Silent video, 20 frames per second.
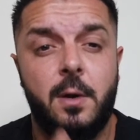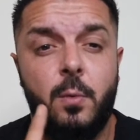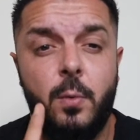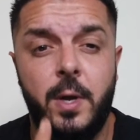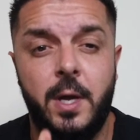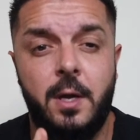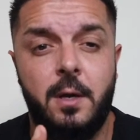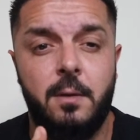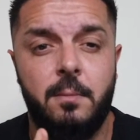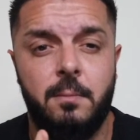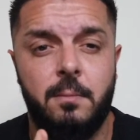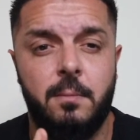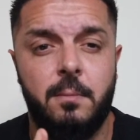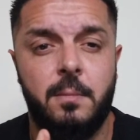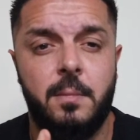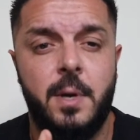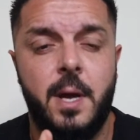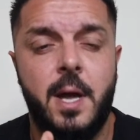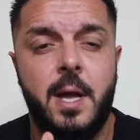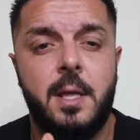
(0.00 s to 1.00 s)
a week.
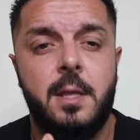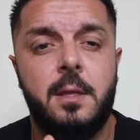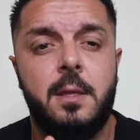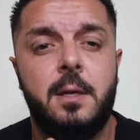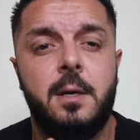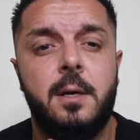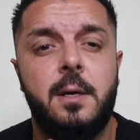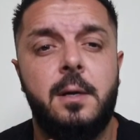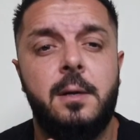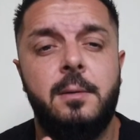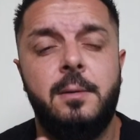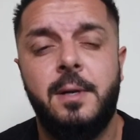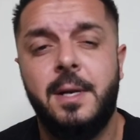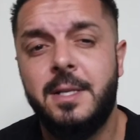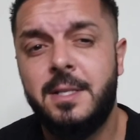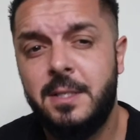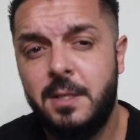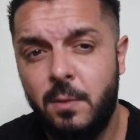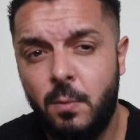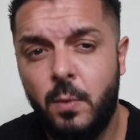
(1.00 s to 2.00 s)
And uh,
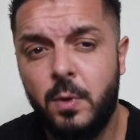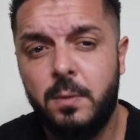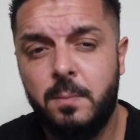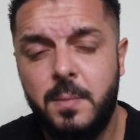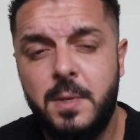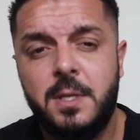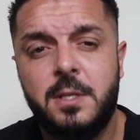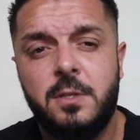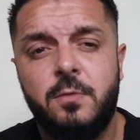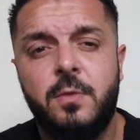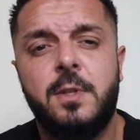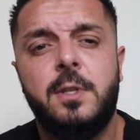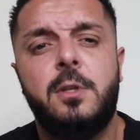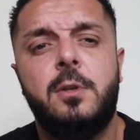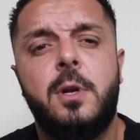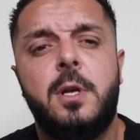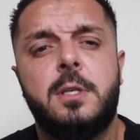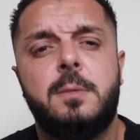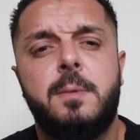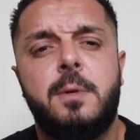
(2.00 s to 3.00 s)
let's see what means
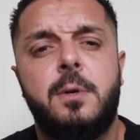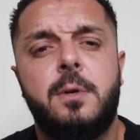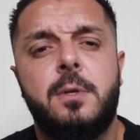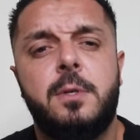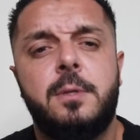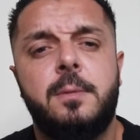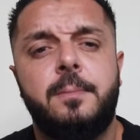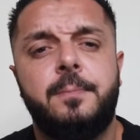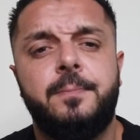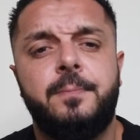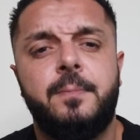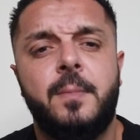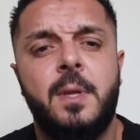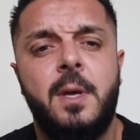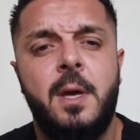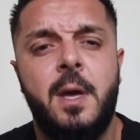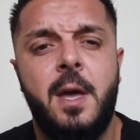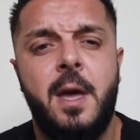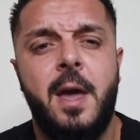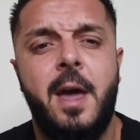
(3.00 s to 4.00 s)
$20 because
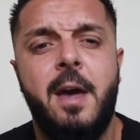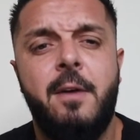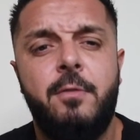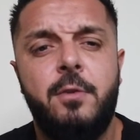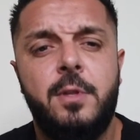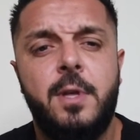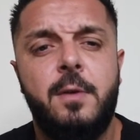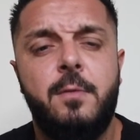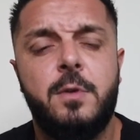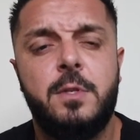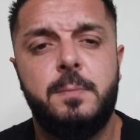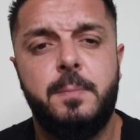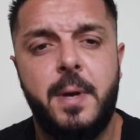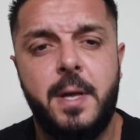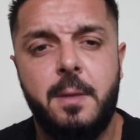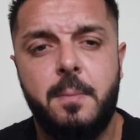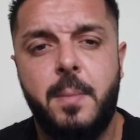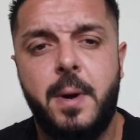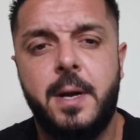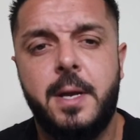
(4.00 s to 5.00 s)
every day we
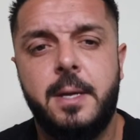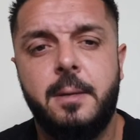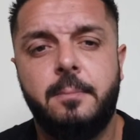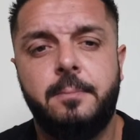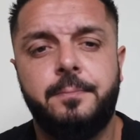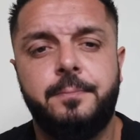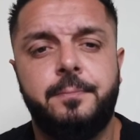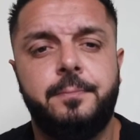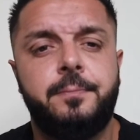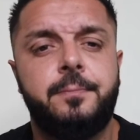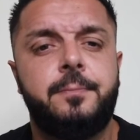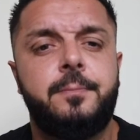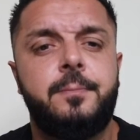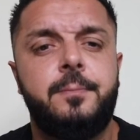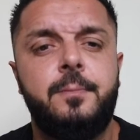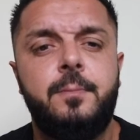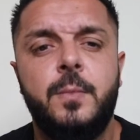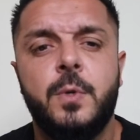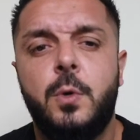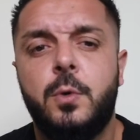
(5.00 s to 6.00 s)
spend money
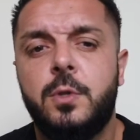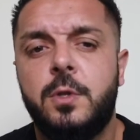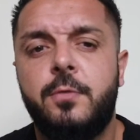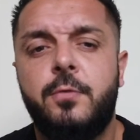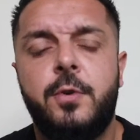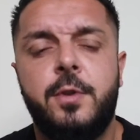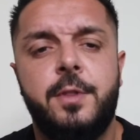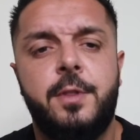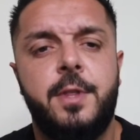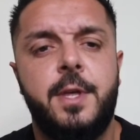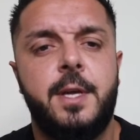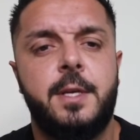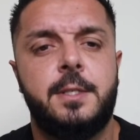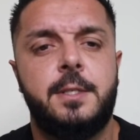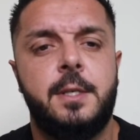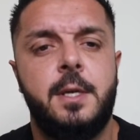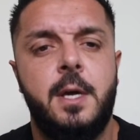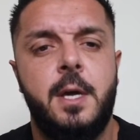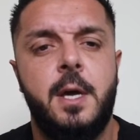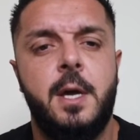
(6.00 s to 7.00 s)
on different
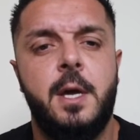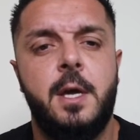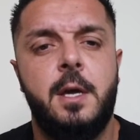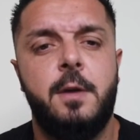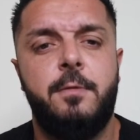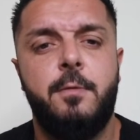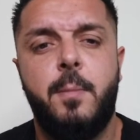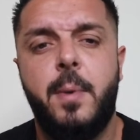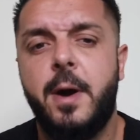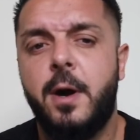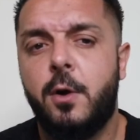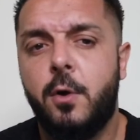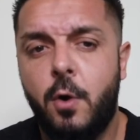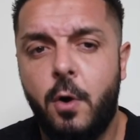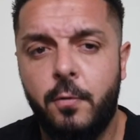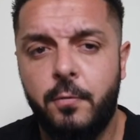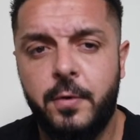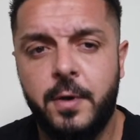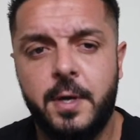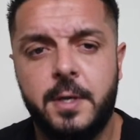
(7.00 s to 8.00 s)
things. If you buy a
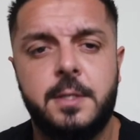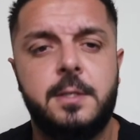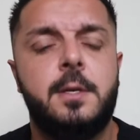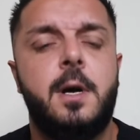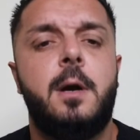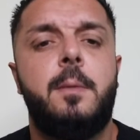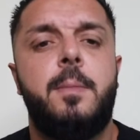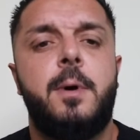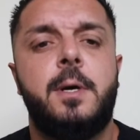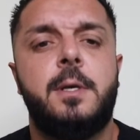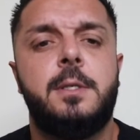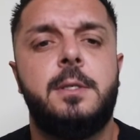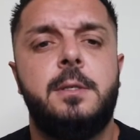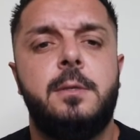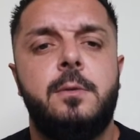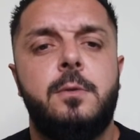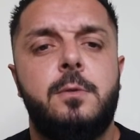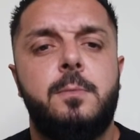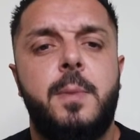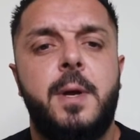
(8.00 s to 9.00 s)
coffee, a
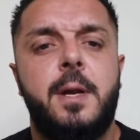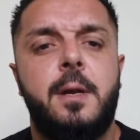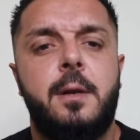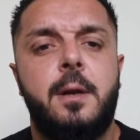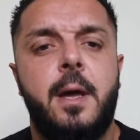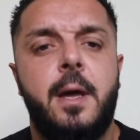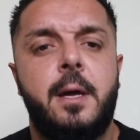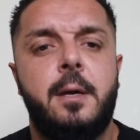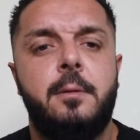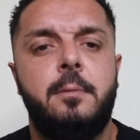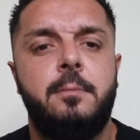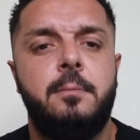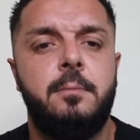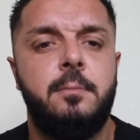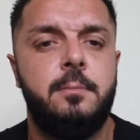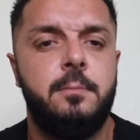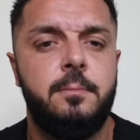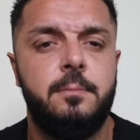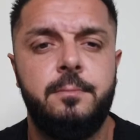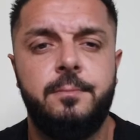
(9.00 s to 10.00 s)
Starbucks, you spend like,
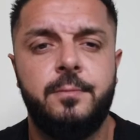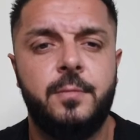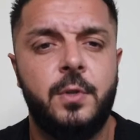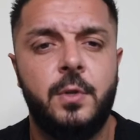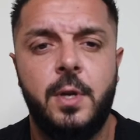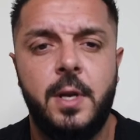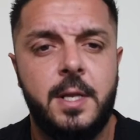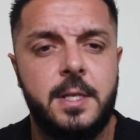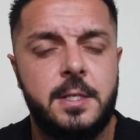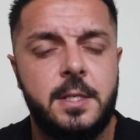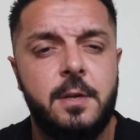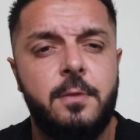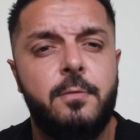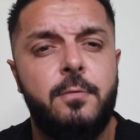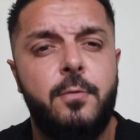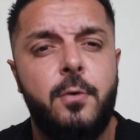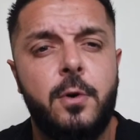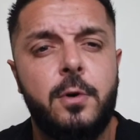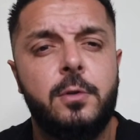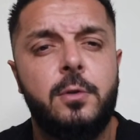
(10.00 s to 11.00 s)
let's say,
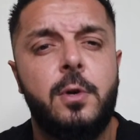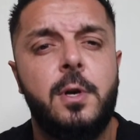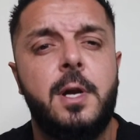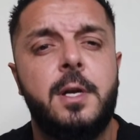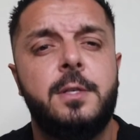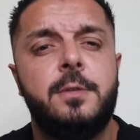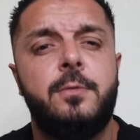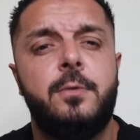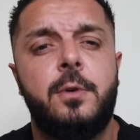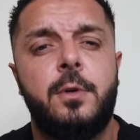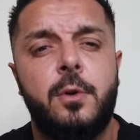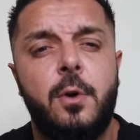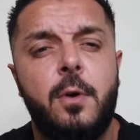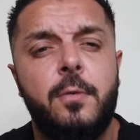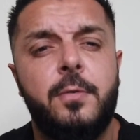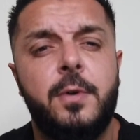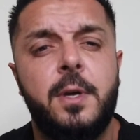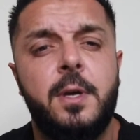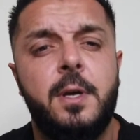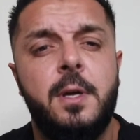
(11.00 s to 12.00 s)
$4 for a
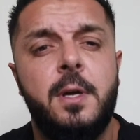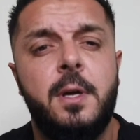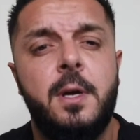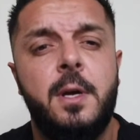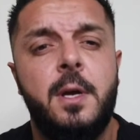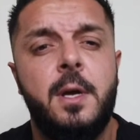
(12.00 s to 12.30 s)
coffee.